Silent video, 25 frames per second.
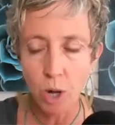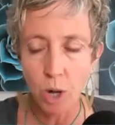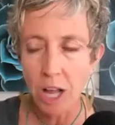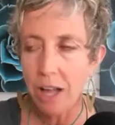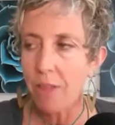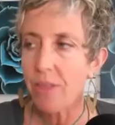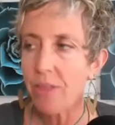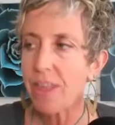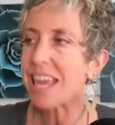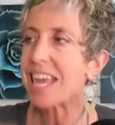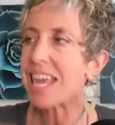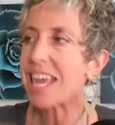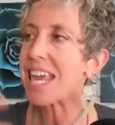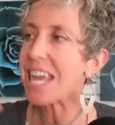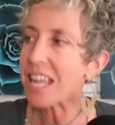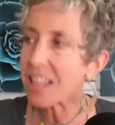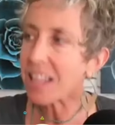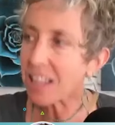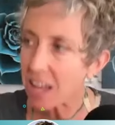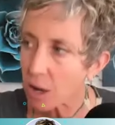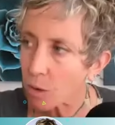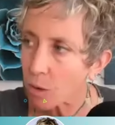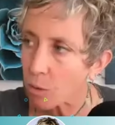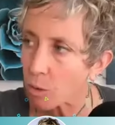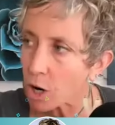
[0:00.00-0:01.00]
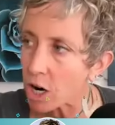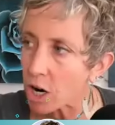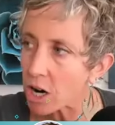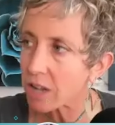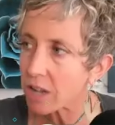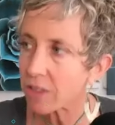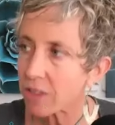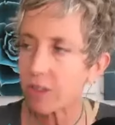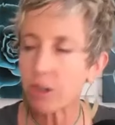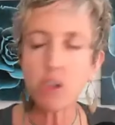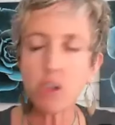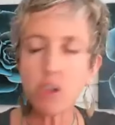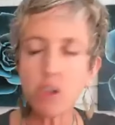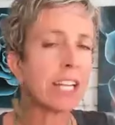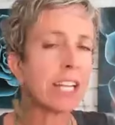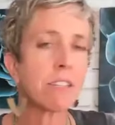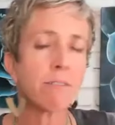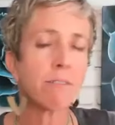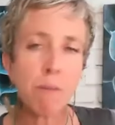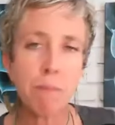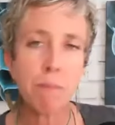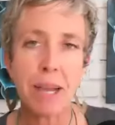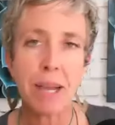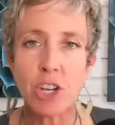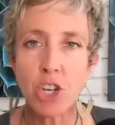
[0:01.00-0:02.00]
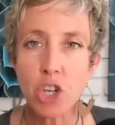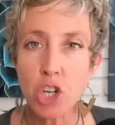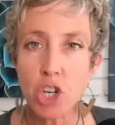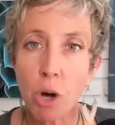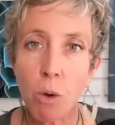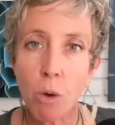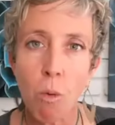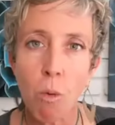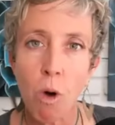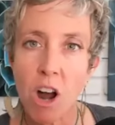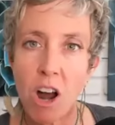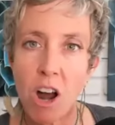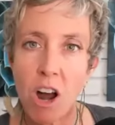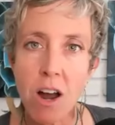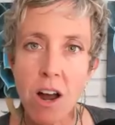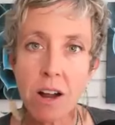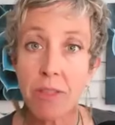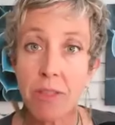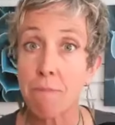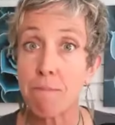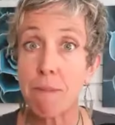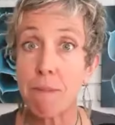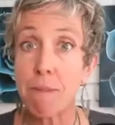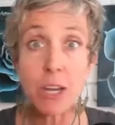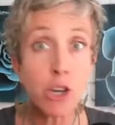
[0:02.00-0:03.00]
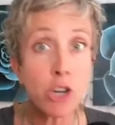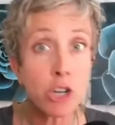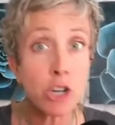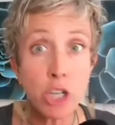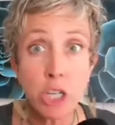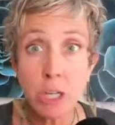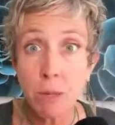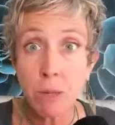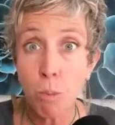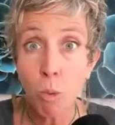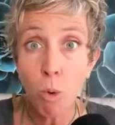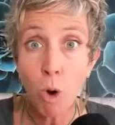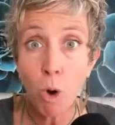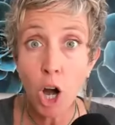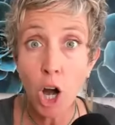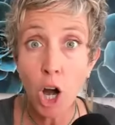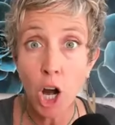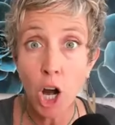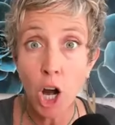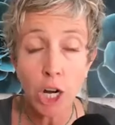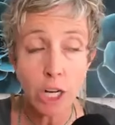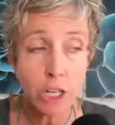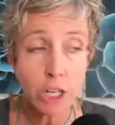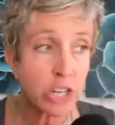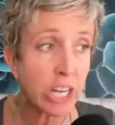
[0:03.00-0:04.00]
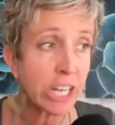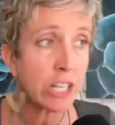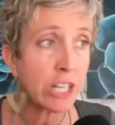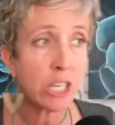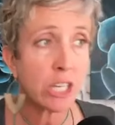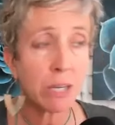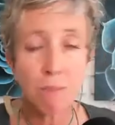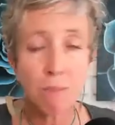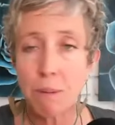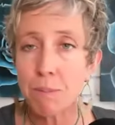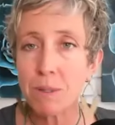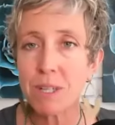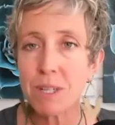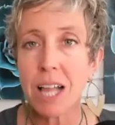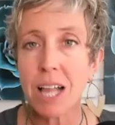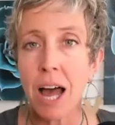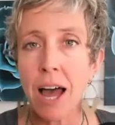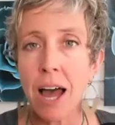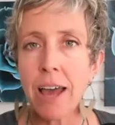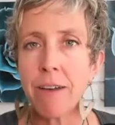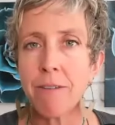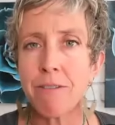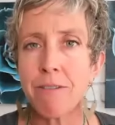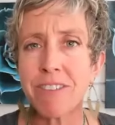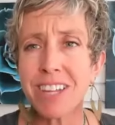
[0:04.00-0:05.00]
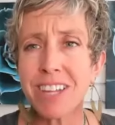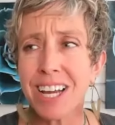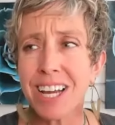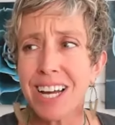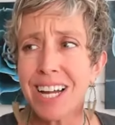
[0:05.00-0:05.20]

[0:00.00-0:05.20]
The healing work, the transformational work, the mentorship work, changing people's lives.